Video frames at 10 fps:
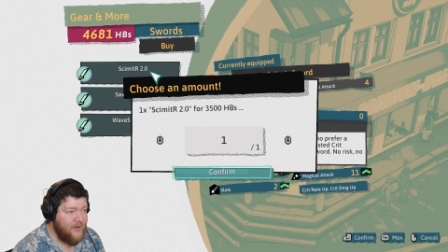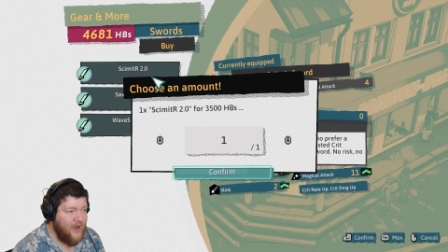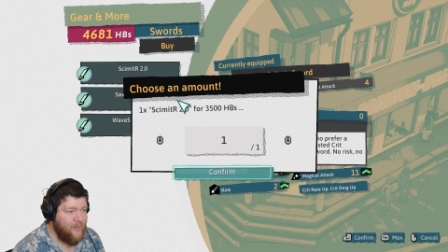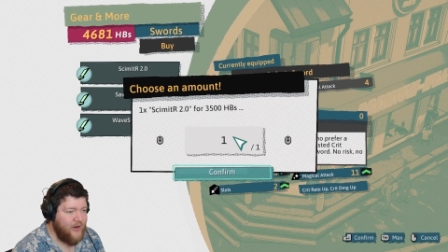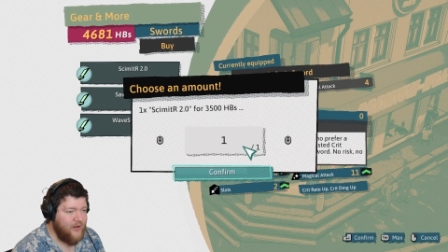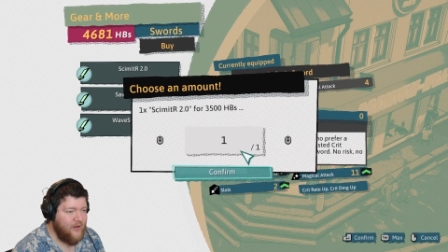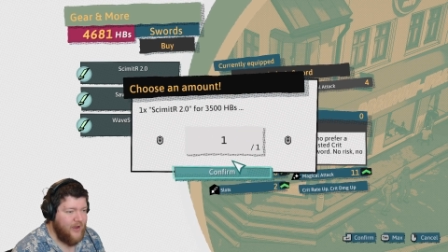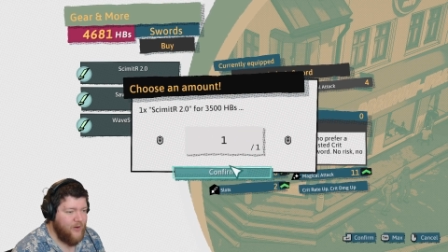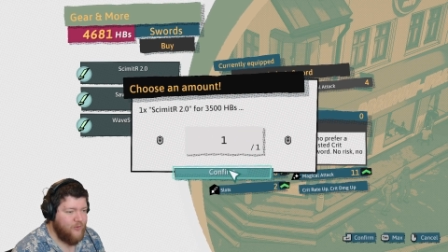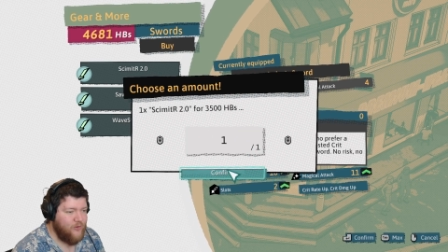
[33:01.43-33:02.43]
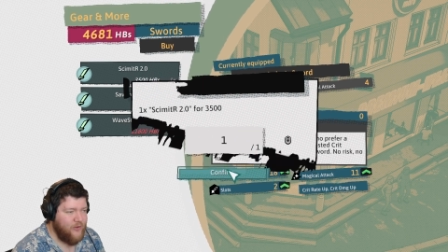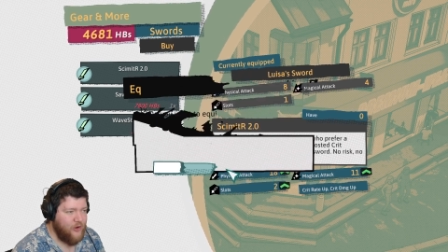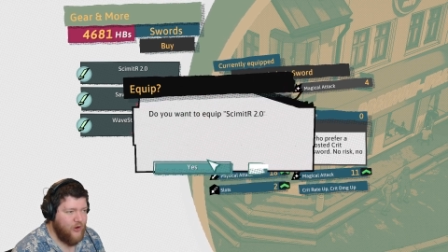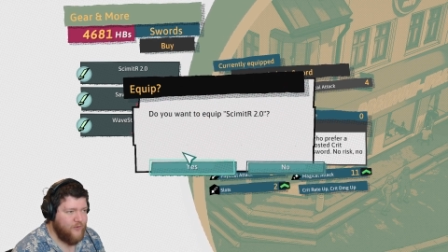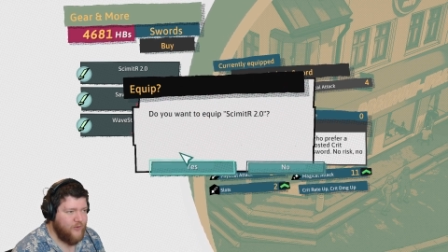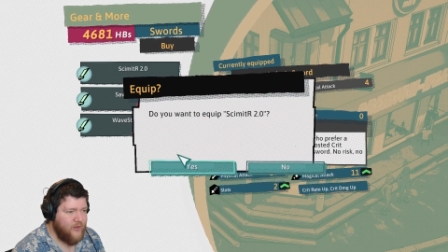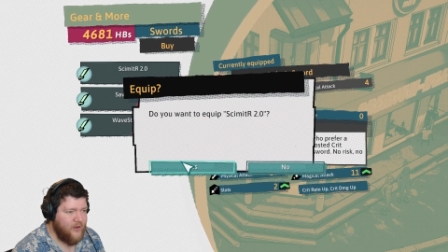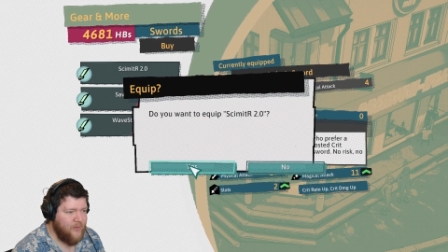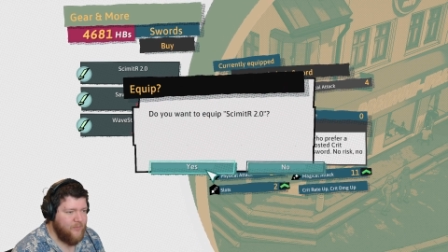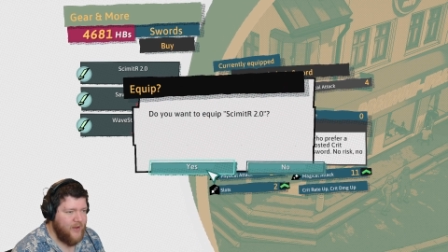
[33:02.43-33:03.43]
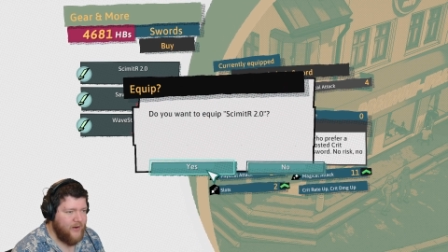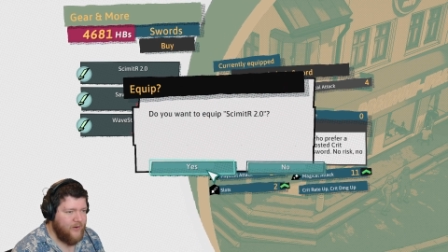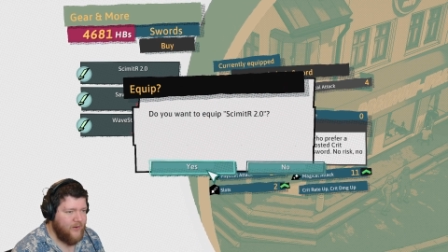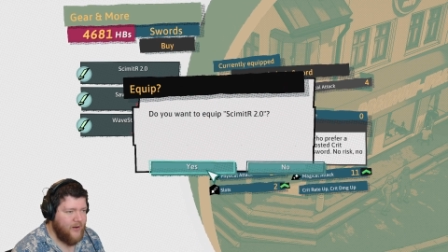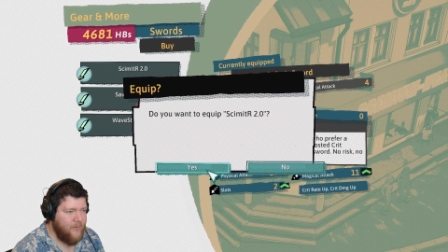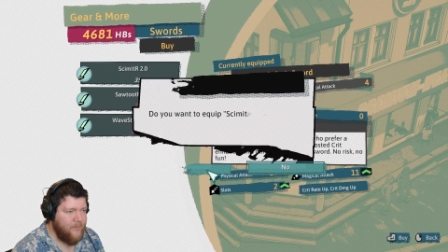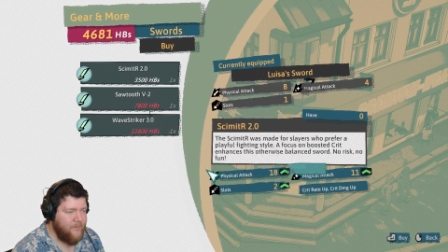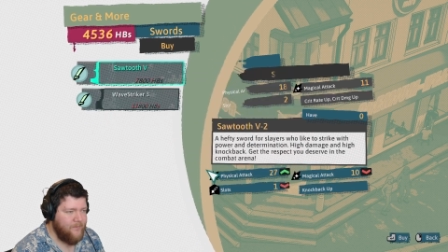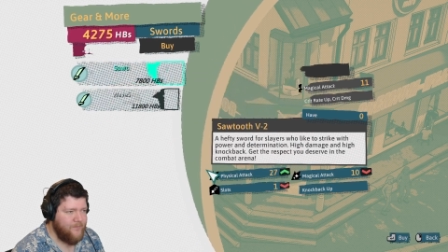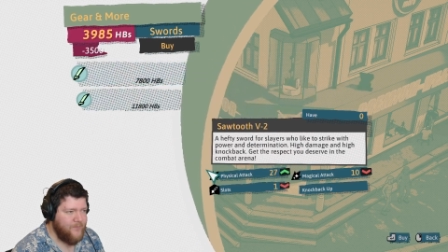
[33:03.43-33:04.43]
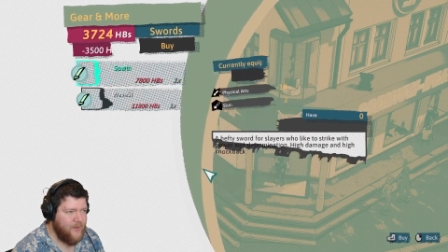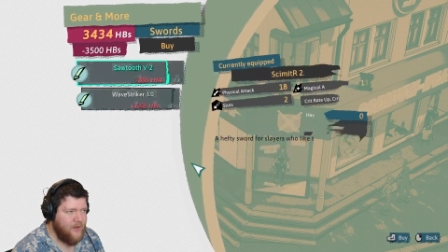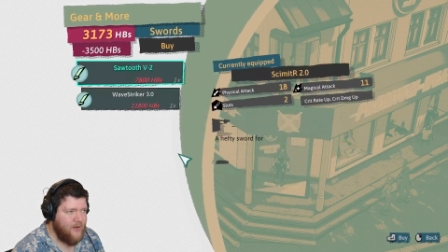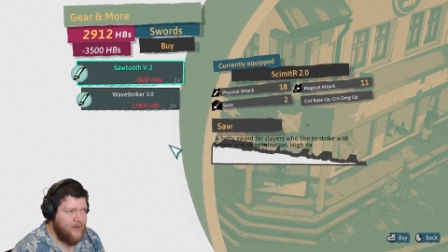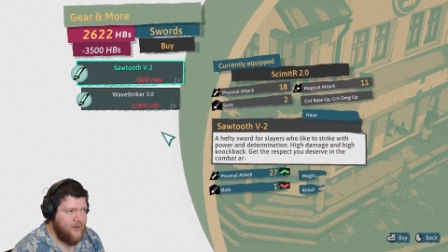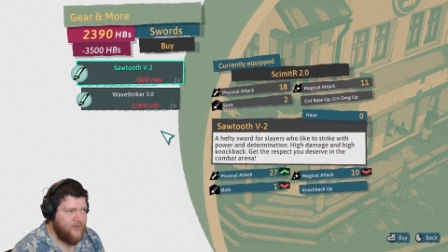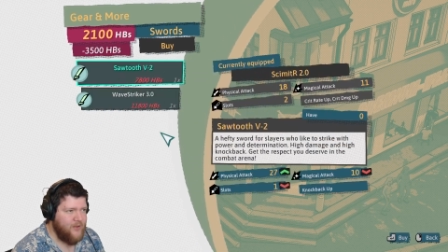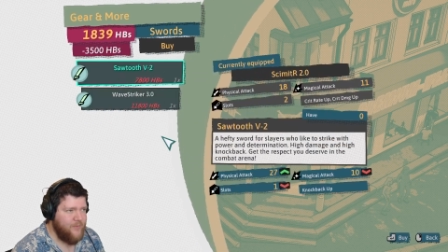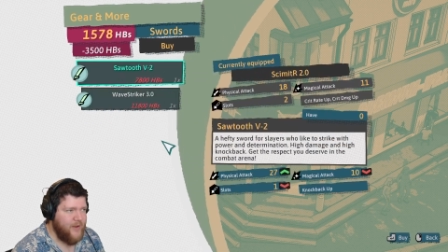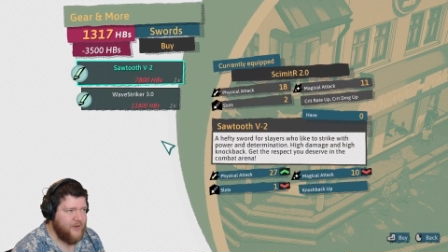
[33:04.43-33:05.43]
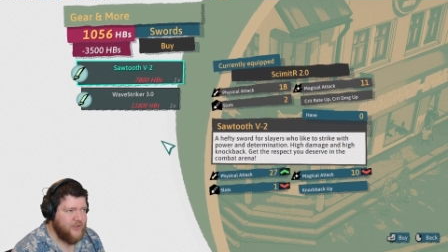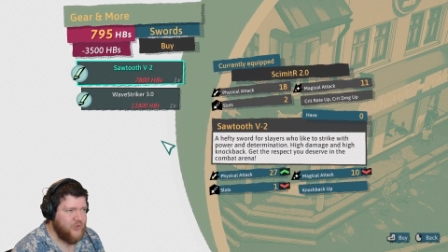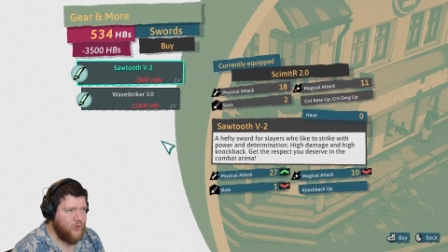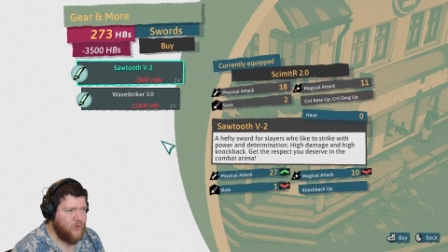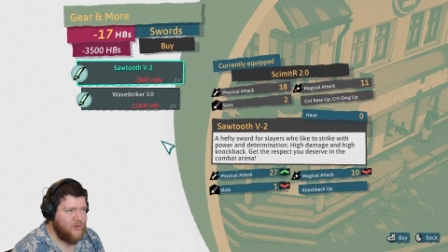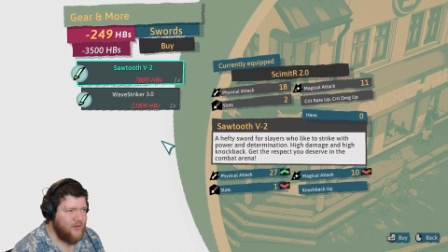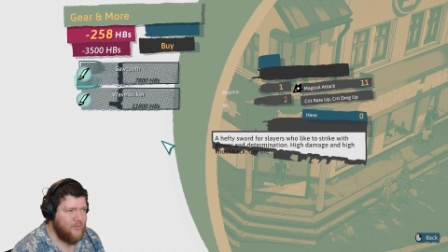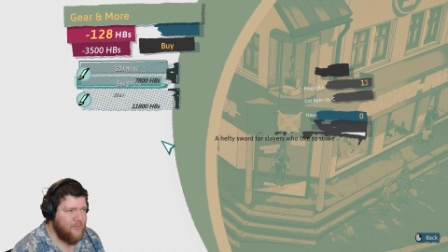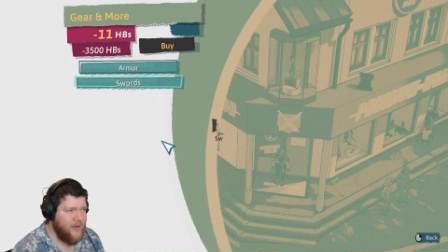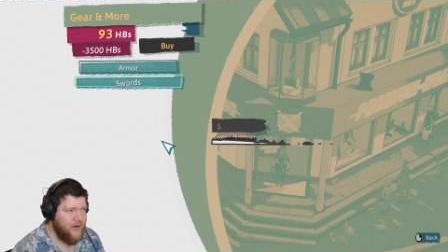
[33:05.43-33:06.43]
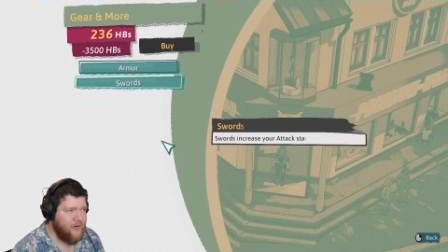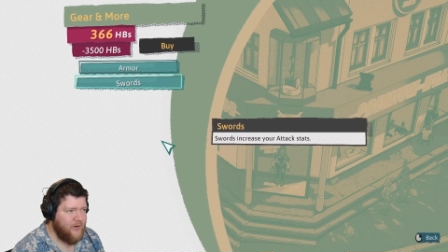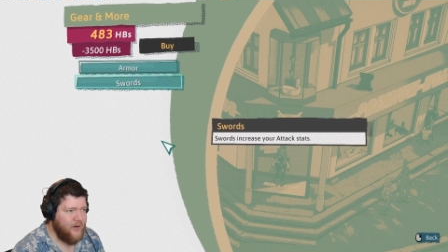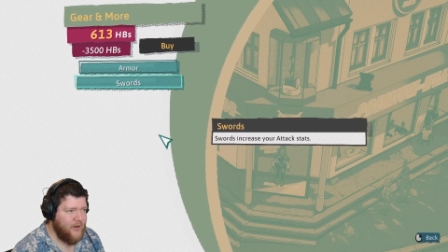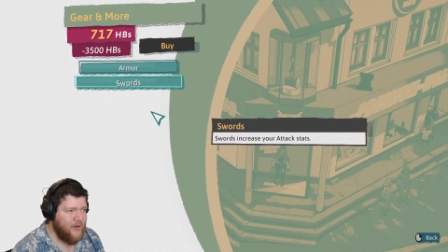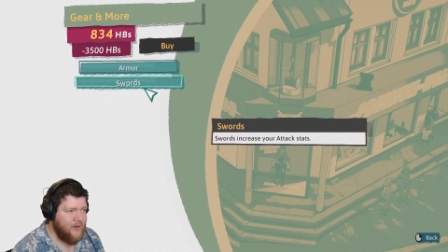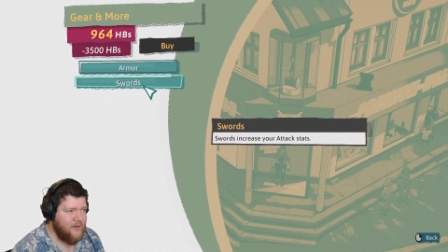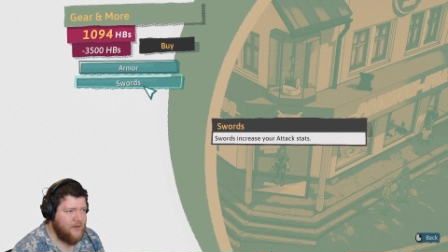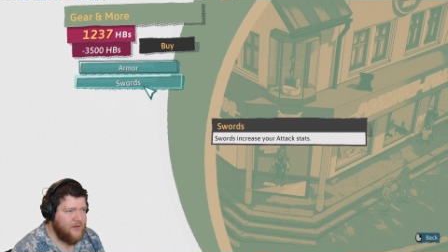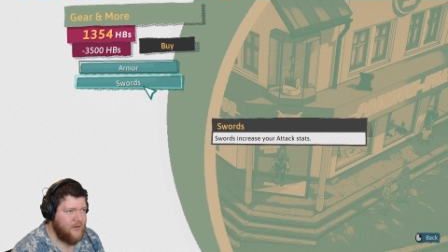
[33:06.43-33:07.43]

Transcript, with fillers: Yeah, I'm gonna, I would rather go for the better, um, the better sword than the better, uh,